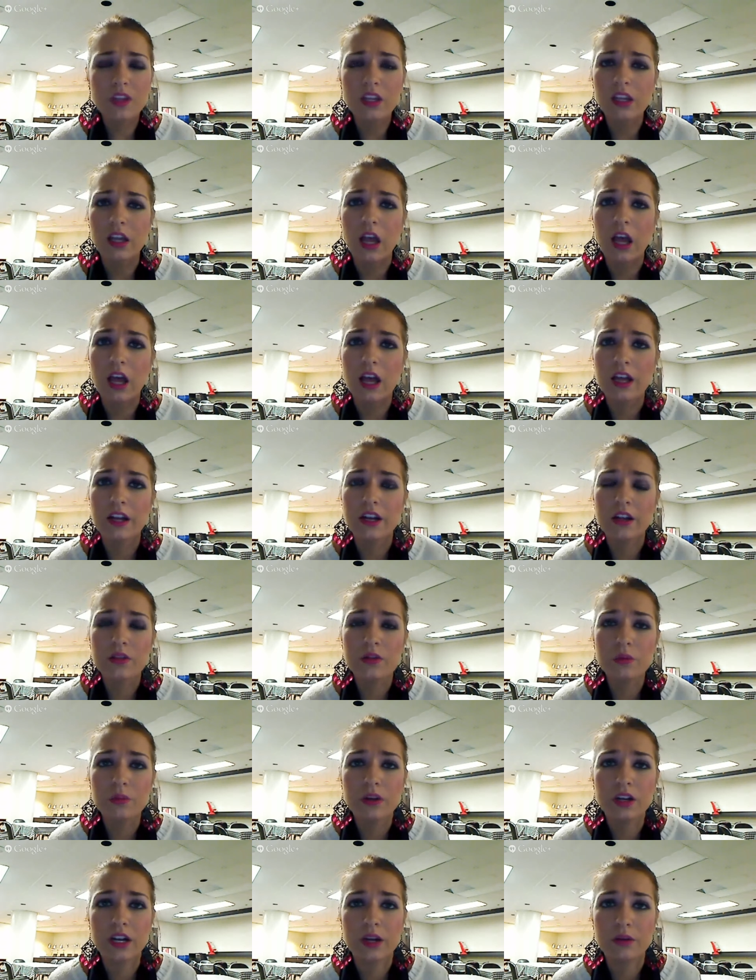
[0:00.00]
Another
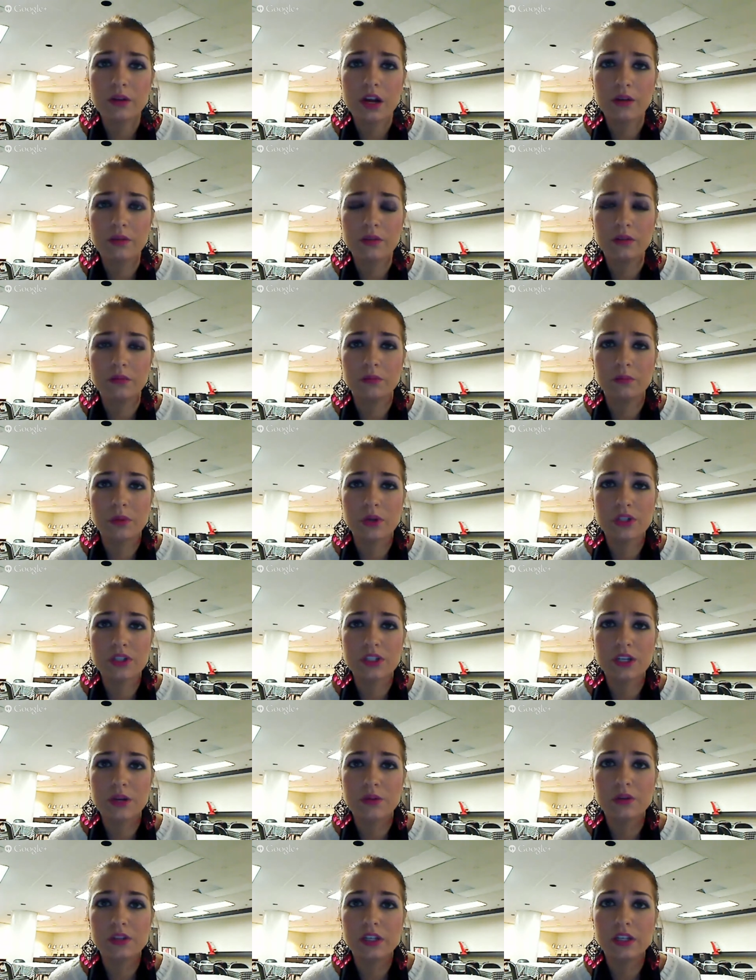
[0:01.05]
one I person
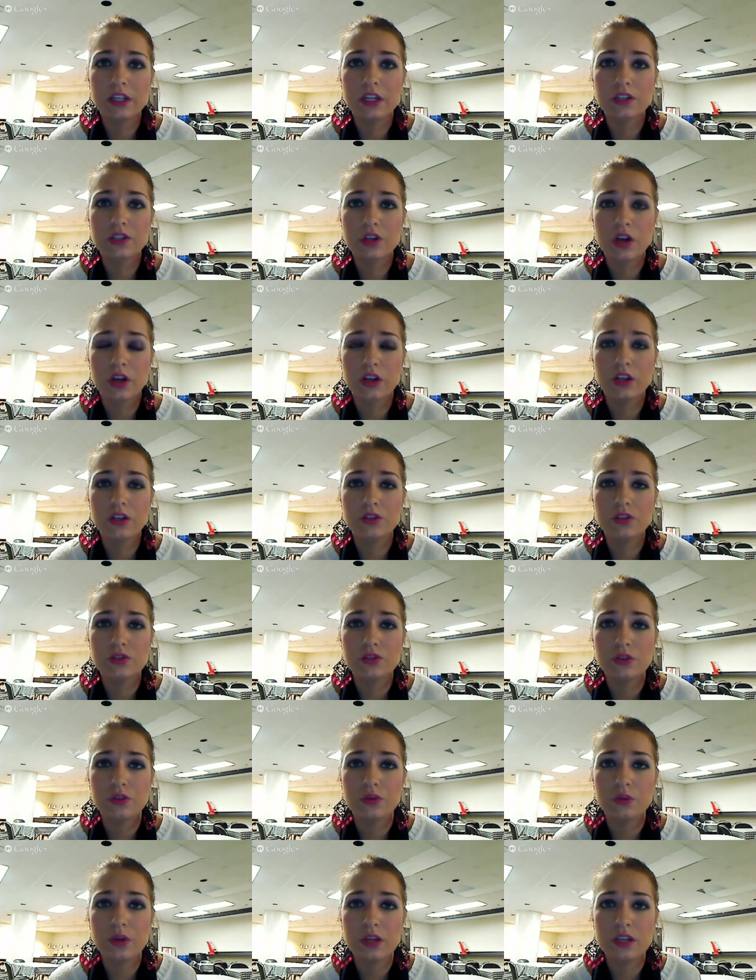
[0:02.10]
I really like talking
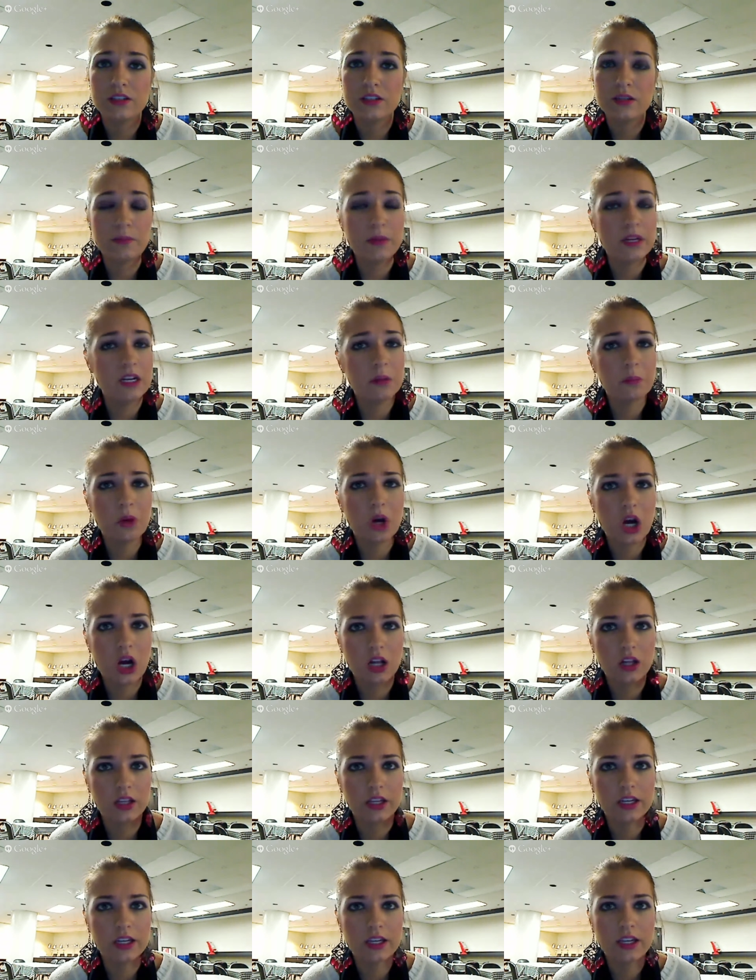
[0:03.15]
to is Zdeněk
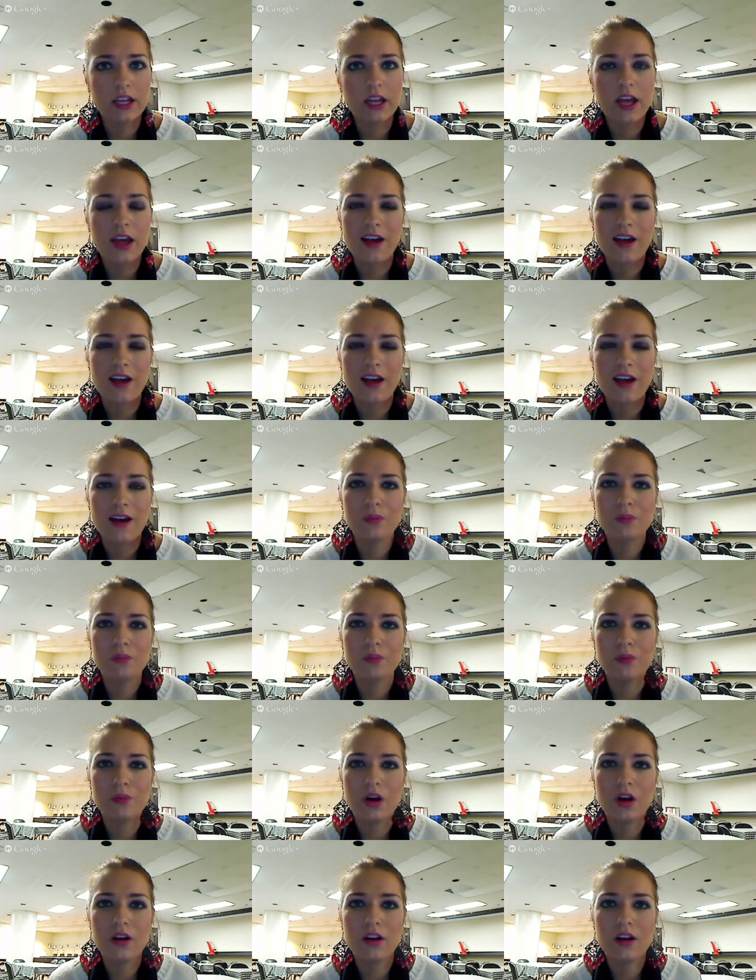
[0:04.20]
Mihalik.
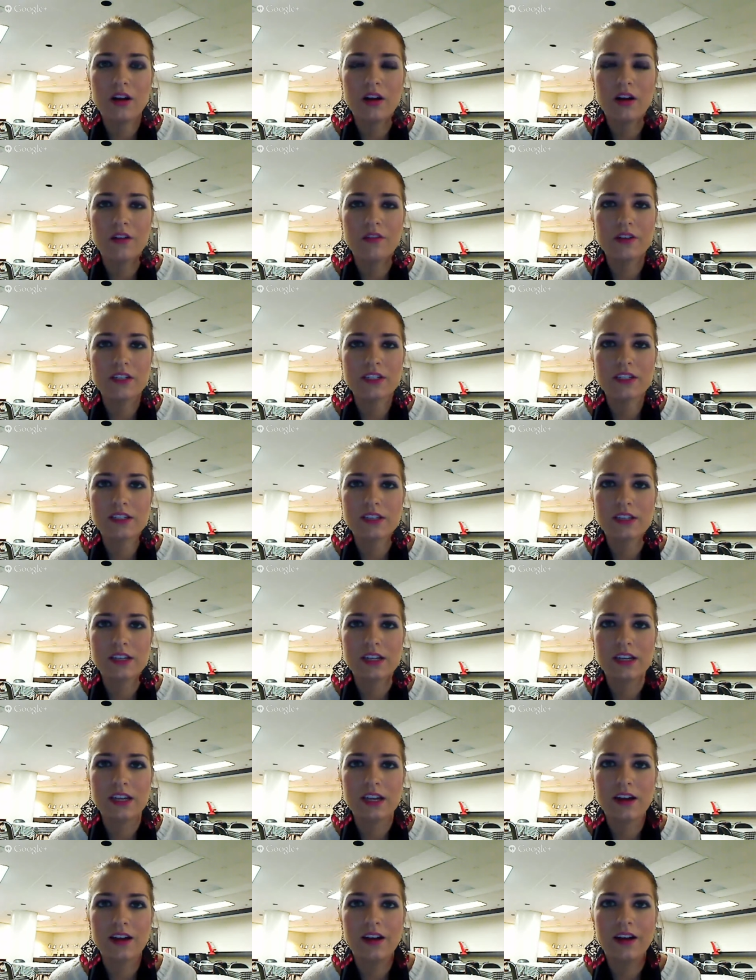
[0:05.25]

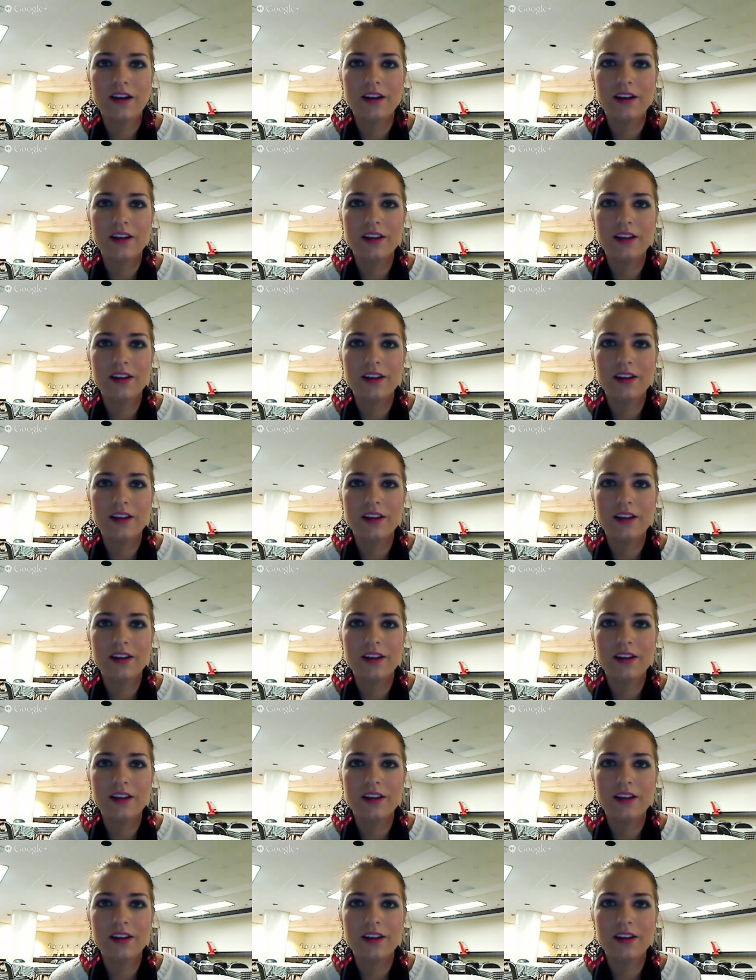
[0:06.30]
Obviously,